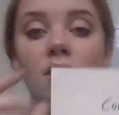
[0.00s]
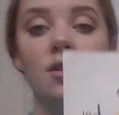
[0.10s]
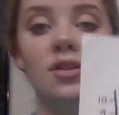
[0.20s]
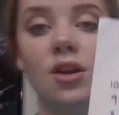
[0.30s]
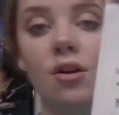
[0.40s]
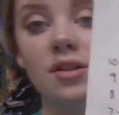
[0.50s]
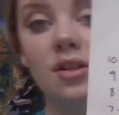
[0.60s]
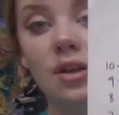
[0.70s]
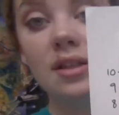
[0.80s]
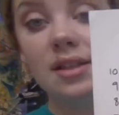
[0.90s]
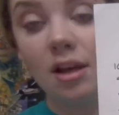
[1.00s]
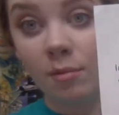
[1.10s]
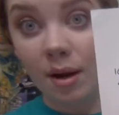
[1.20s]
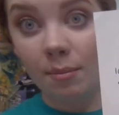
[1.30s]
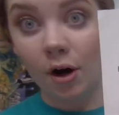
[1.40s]
So as you can see
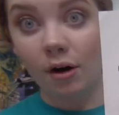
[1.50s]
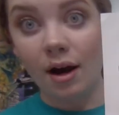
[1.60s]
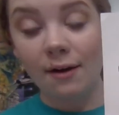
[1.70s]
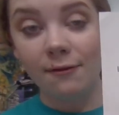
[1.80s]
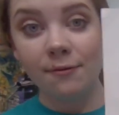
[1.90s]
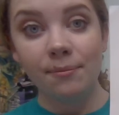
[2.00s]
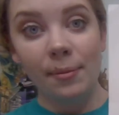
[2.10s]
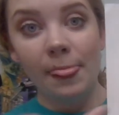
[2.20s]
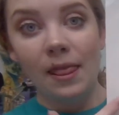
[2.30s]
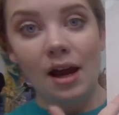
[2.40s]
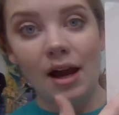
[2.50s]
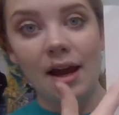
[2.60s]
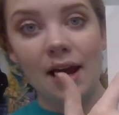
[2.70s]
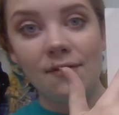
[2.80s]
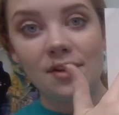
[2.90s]
on my bar graph, I
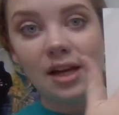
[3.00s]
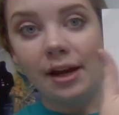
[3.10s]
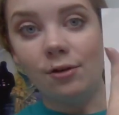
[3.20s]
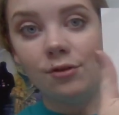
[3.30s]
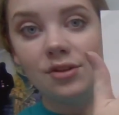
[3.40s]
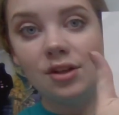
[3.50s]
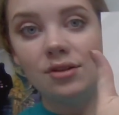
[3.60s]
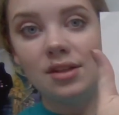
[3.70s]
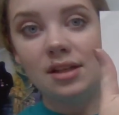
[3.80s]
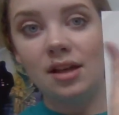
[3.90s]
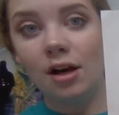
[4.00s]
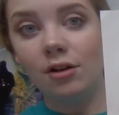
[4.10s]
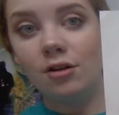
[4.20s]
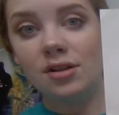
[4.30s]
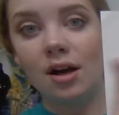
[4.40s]
have it titled. So it says
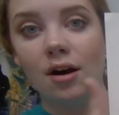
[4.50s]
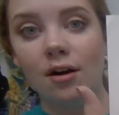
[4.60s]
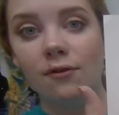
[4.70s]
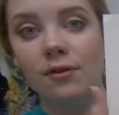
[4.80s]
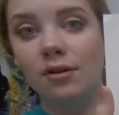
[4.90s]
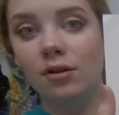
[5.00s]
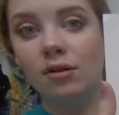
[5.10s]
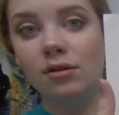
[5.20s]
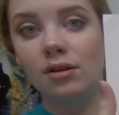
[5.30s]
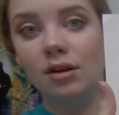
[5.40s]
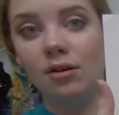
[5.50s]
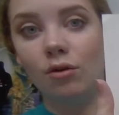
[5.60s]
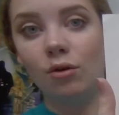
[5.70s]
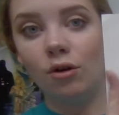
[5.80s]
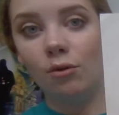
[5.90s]
colors of the
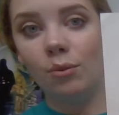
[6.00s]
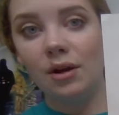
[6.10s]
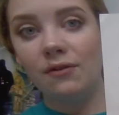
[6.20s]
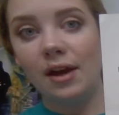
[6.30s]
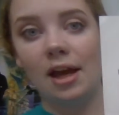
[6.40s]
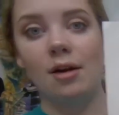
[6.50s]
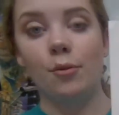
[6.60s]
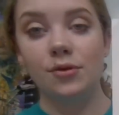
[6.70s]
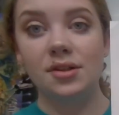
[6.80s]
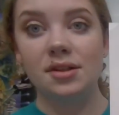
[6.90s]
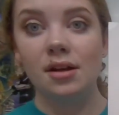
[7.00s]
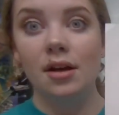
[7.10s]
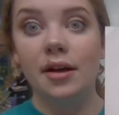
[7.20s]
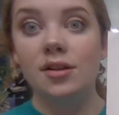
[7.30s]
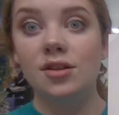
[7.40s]
coral reef animals.
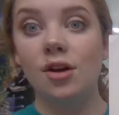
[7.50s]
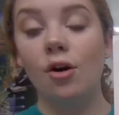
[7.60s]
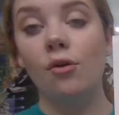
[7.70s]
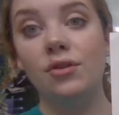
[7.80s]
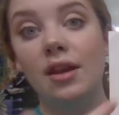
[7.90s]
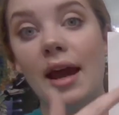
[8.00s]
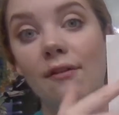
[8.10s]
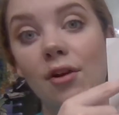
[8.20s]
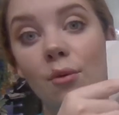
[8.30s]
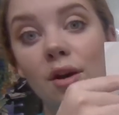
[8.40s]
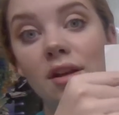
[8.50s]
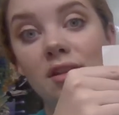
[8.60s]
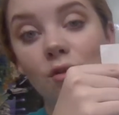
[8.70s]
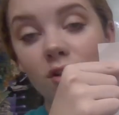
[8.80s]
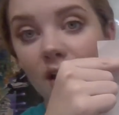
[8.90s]
So everyone
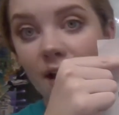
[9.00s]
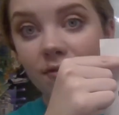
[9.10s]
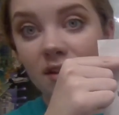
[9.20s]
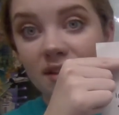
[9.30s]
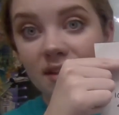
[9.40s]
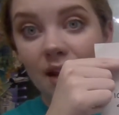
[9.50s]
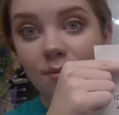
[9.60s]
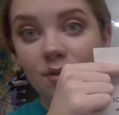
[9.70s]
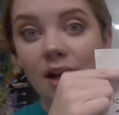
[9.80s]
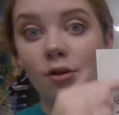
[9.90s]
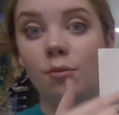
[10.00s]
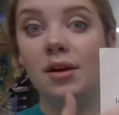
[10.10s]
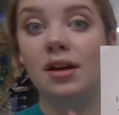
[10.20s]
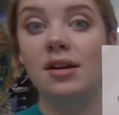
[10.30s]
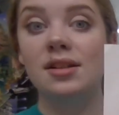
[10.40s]
is going to have the same title,
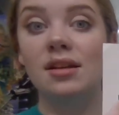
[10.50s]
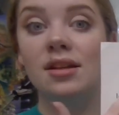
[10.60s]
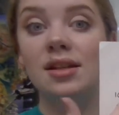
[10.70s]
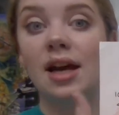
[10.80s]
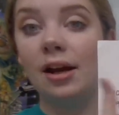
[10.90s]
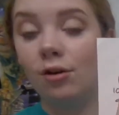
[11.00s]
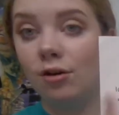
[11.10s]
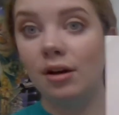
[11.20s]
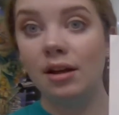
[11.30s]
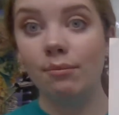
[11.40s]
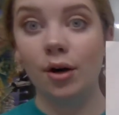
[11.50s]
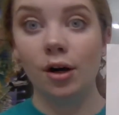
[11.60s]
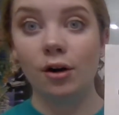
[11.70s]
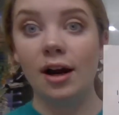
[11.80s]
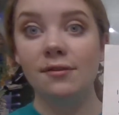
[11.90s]
because the title in bar
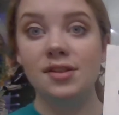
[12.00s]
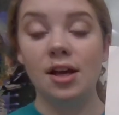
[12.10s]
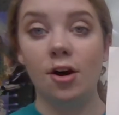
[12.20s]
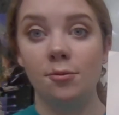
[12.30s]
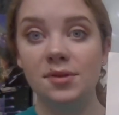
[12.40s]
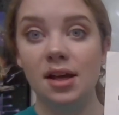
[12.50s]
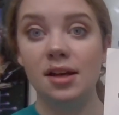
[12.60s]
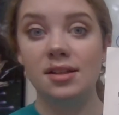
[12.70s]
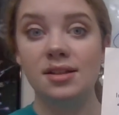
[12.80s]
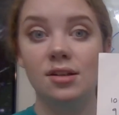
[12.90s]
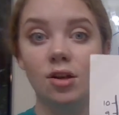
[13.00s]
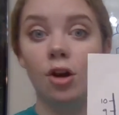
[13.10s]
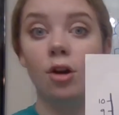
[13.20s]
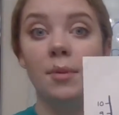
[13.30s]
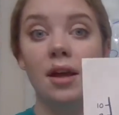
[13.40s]
graphs helps us
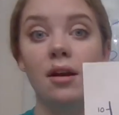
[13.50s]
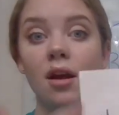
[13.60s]
determine